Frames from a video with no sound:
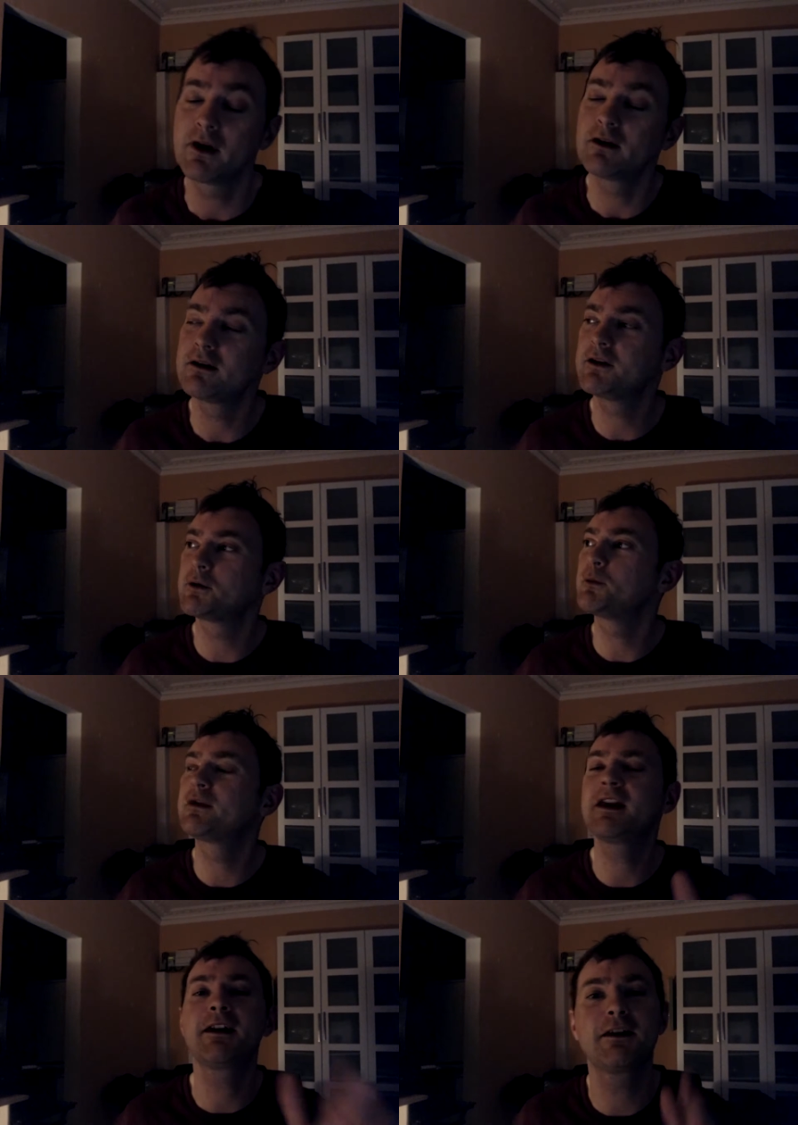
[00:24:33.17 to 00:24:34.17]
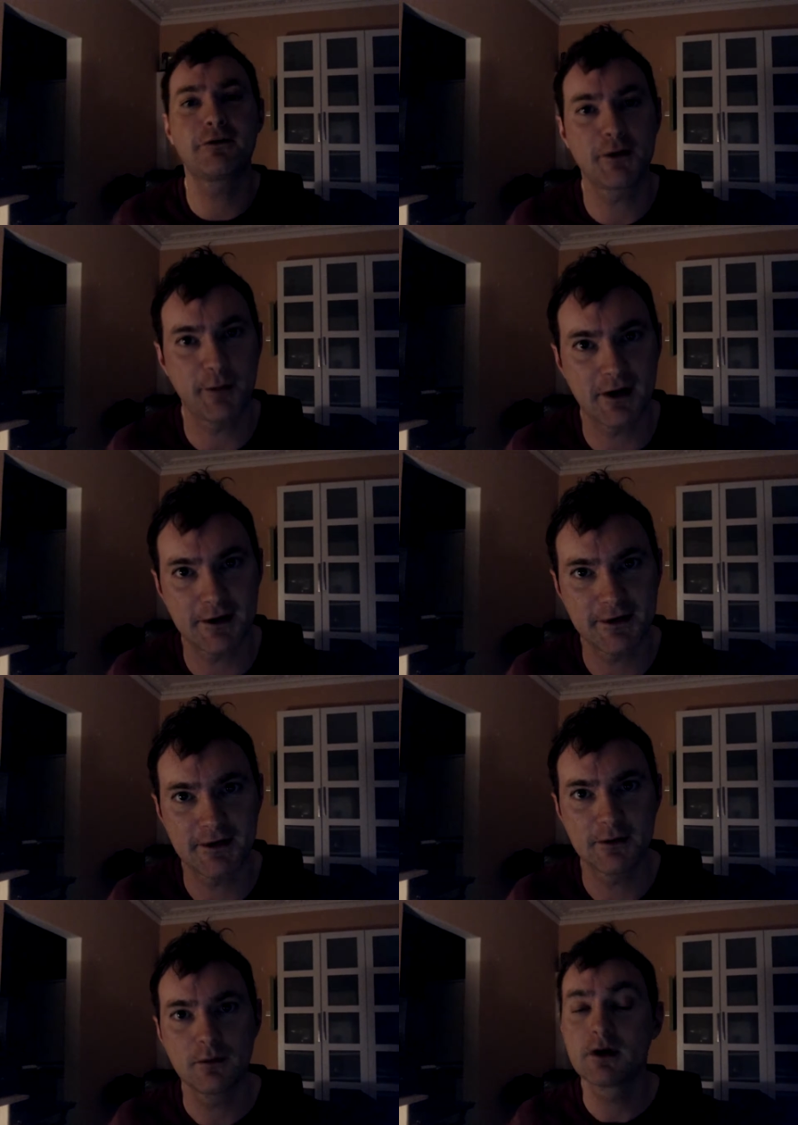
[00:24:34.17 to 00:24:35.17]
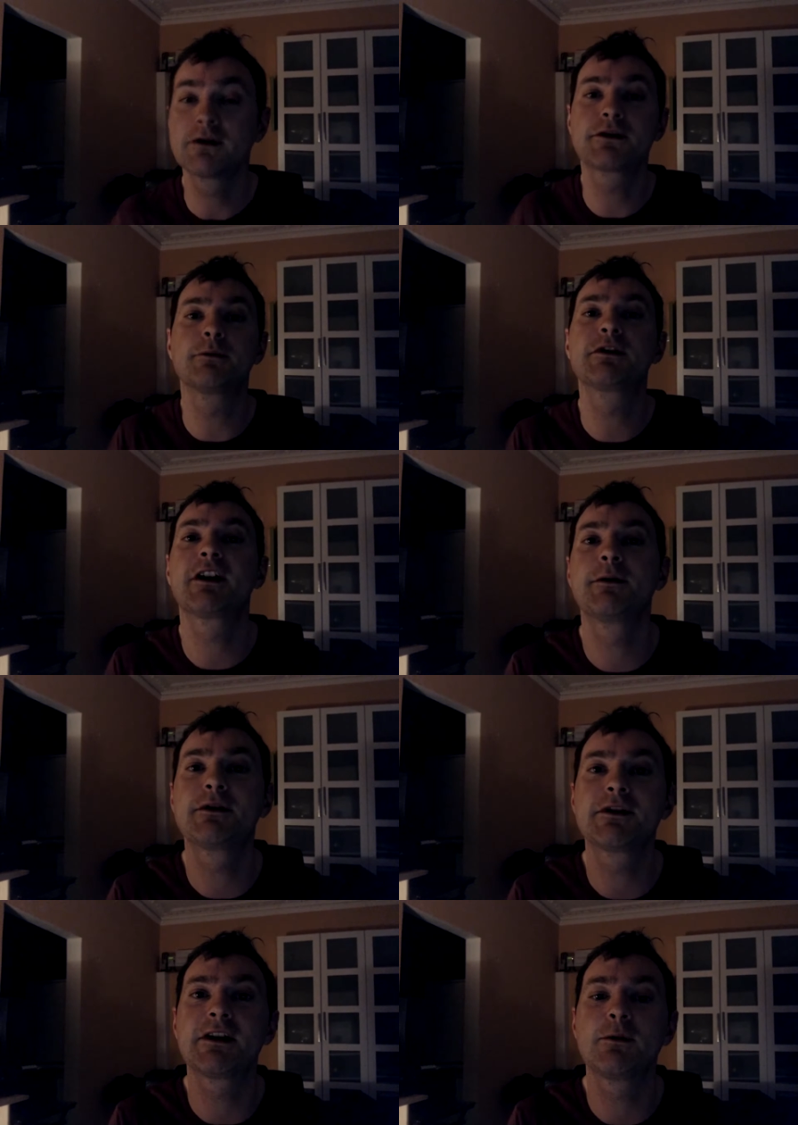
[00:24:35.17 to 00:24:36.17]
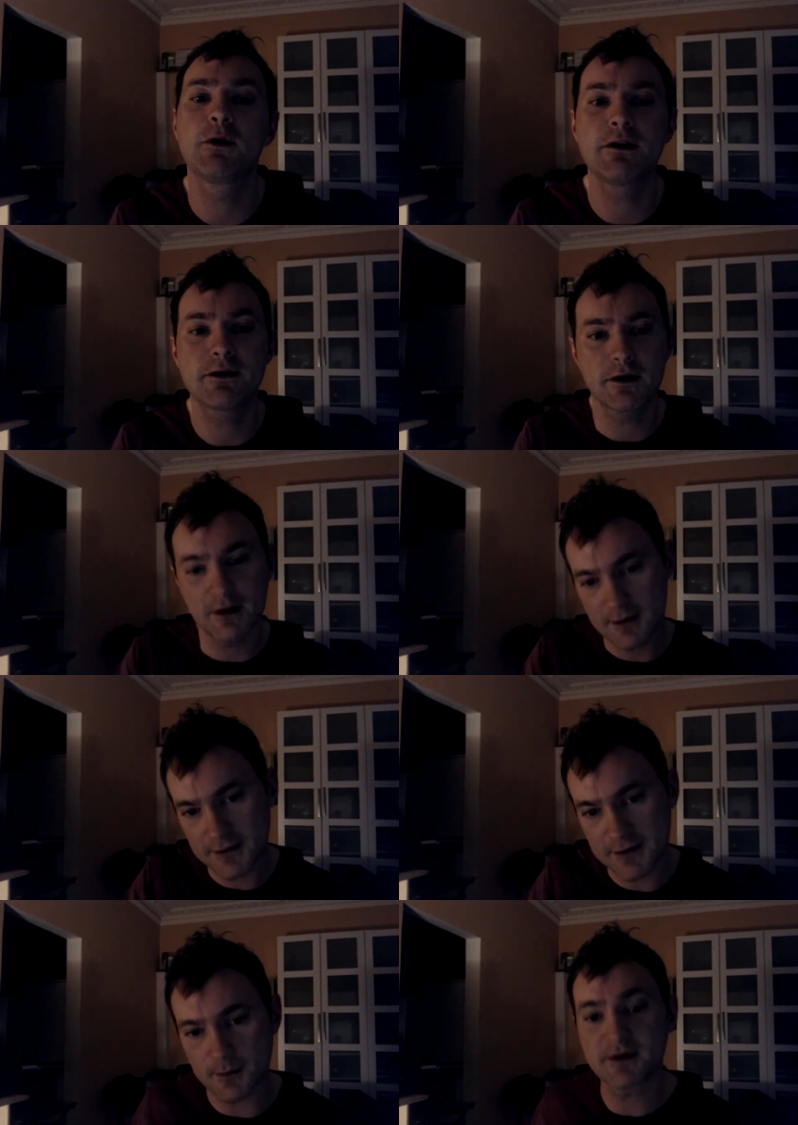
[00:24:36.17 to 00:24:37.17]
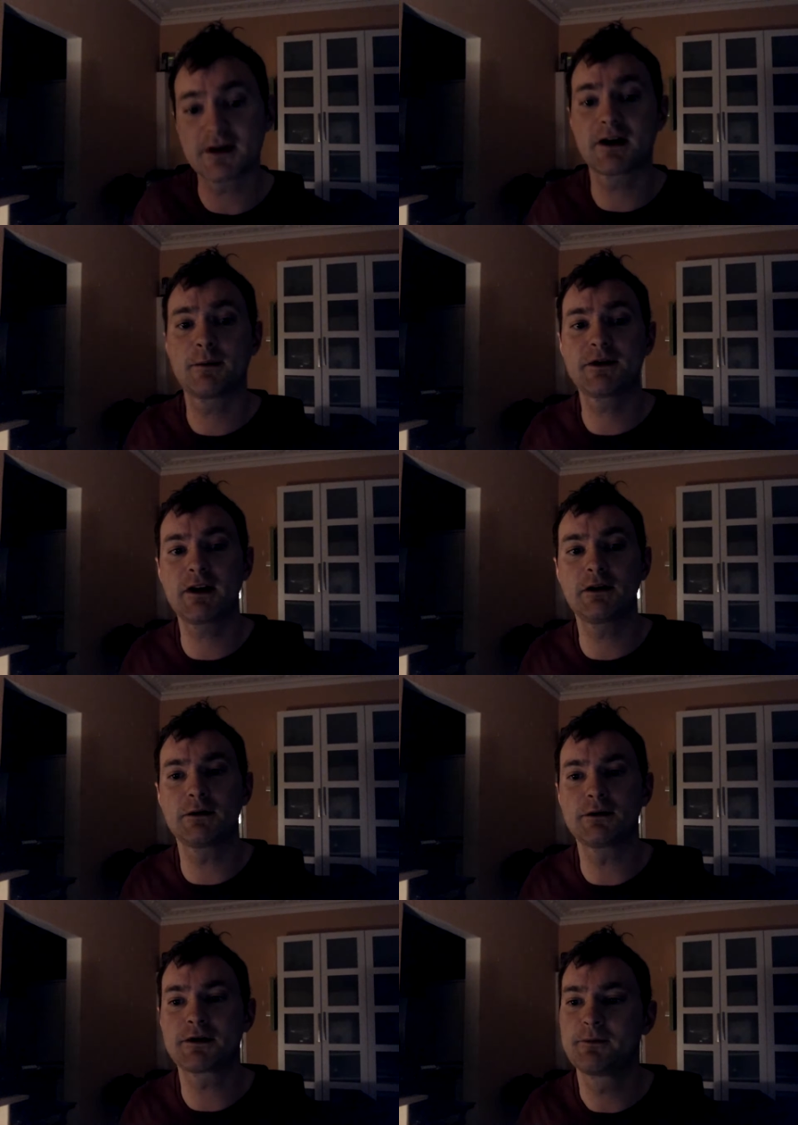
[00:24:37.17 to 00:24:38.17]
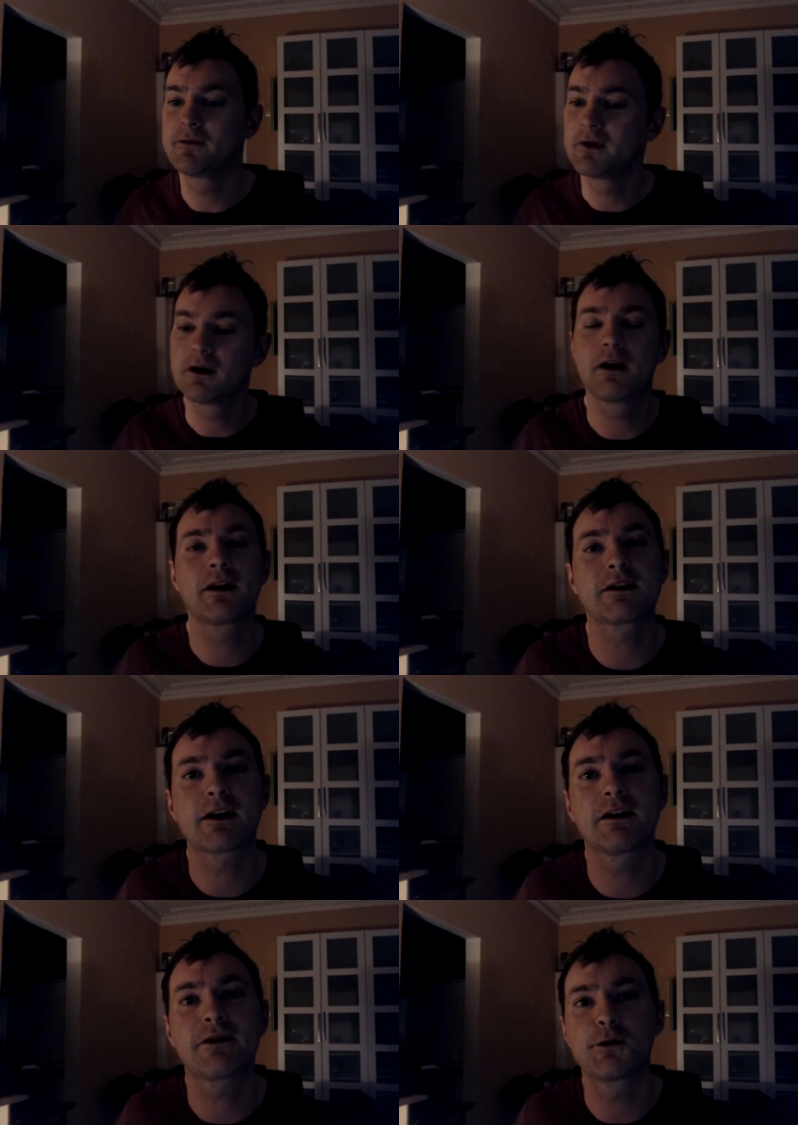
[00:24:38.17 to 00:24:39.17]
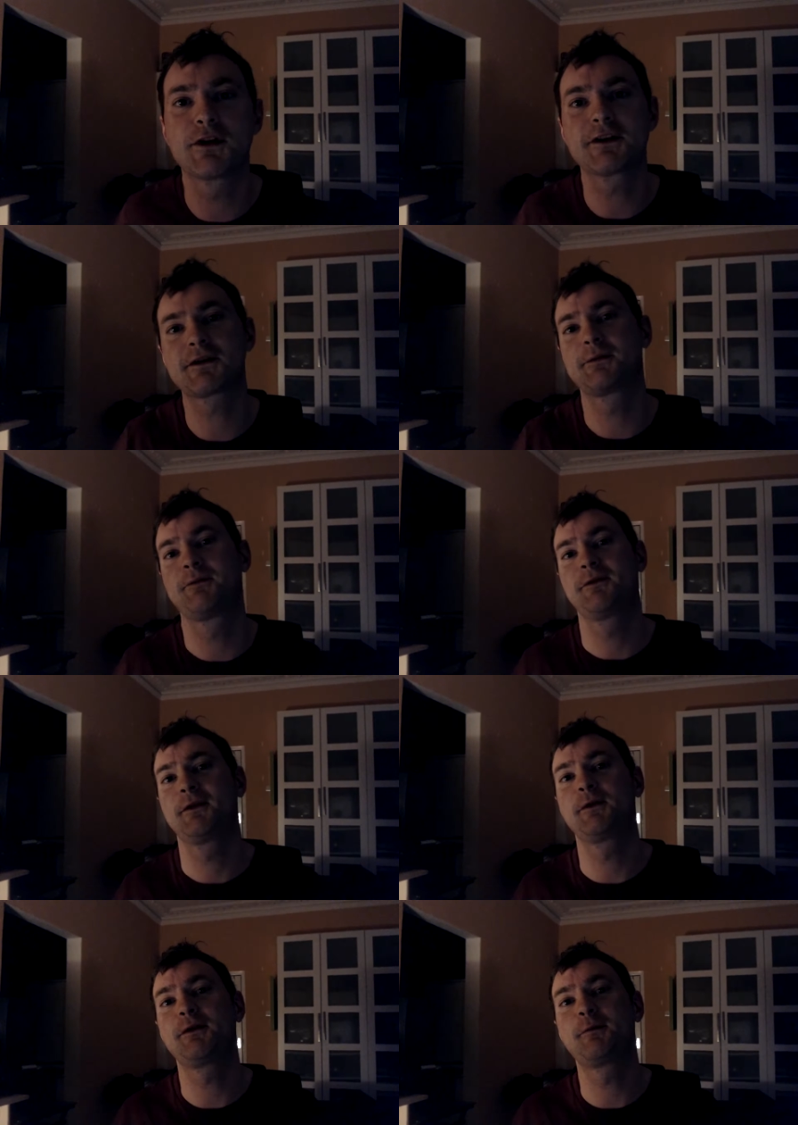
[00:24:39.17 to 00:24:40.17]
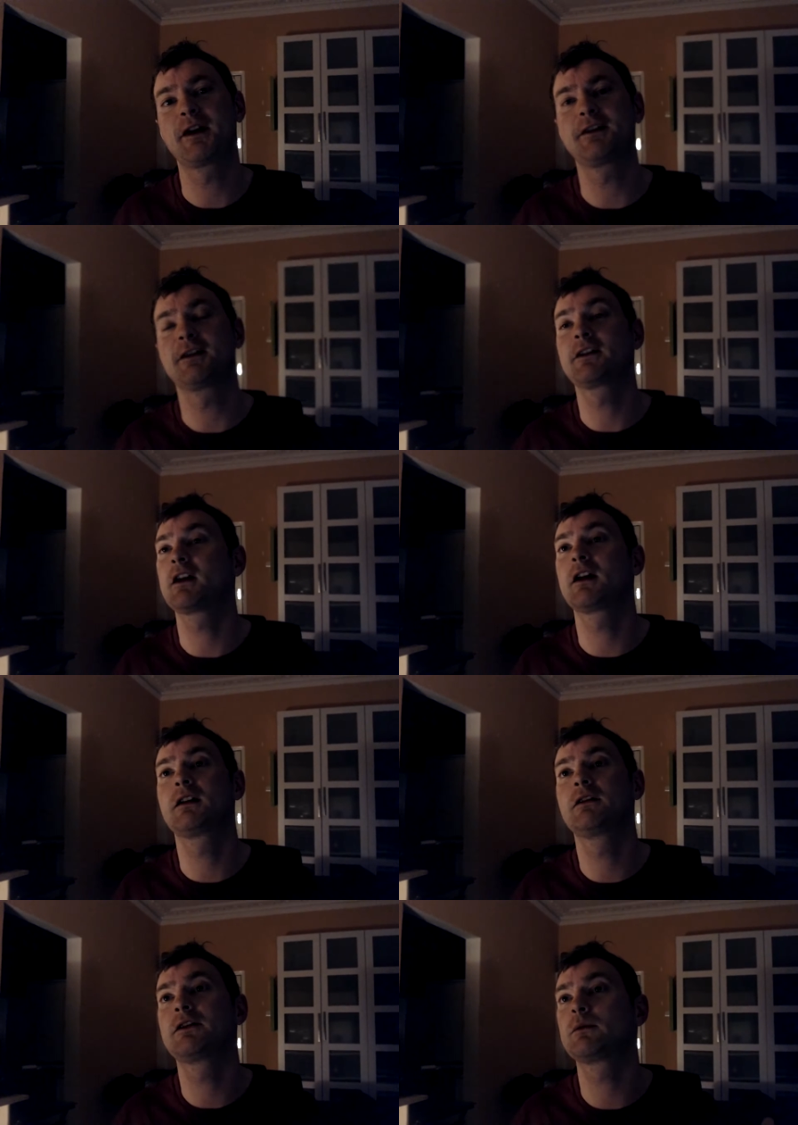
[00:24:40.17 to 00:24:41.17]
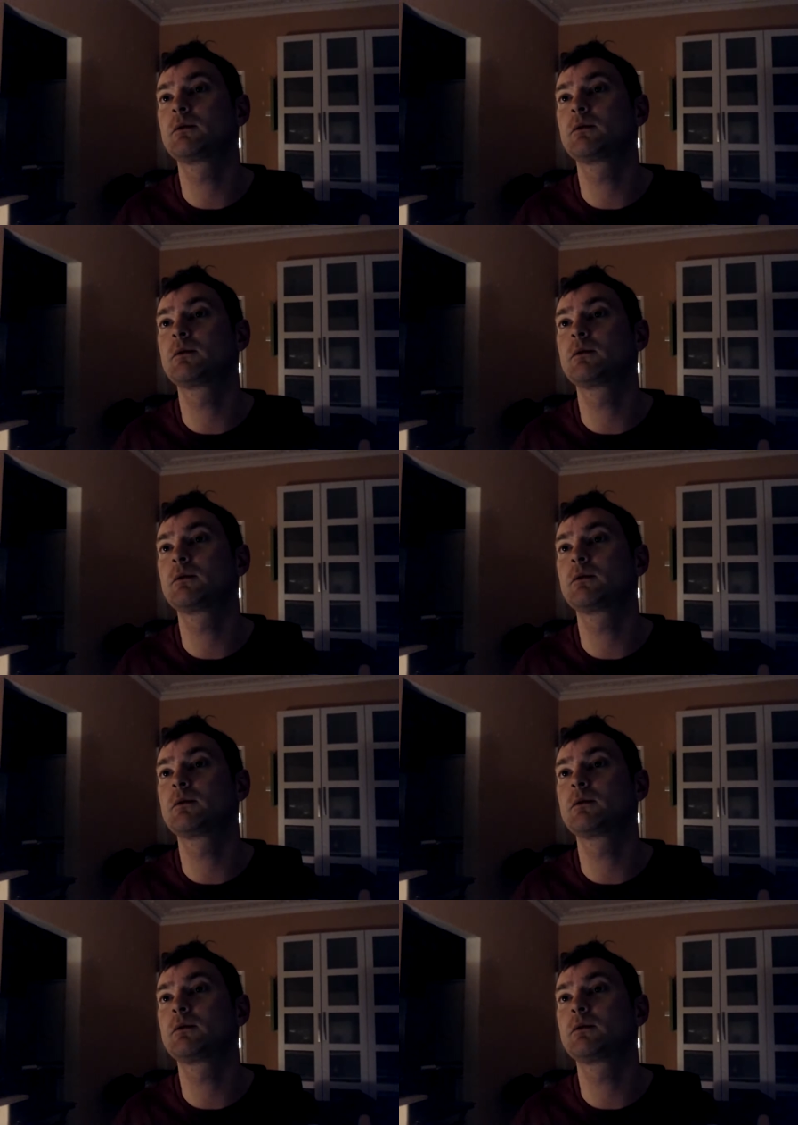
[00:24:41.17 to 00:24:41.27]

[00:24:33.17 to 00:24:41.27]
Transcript: They're here for the party. Sometimes the team wins, sometimes they lose. And that's kind of how it works with Betis. And,